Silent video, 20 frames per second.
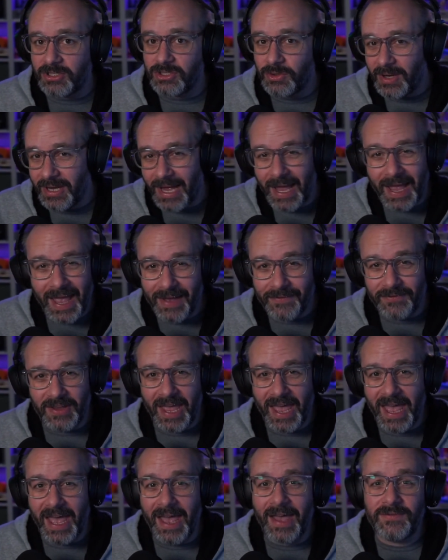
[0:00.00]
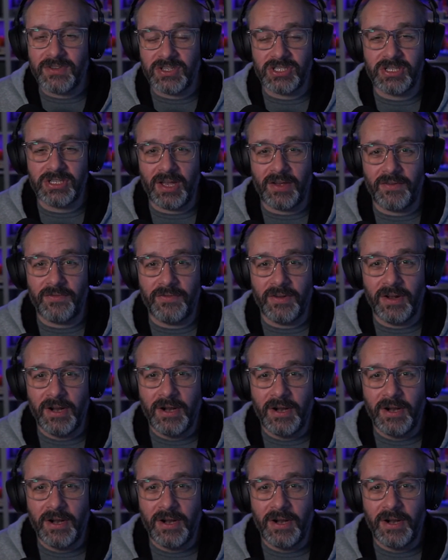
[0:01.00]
So I have to have stuff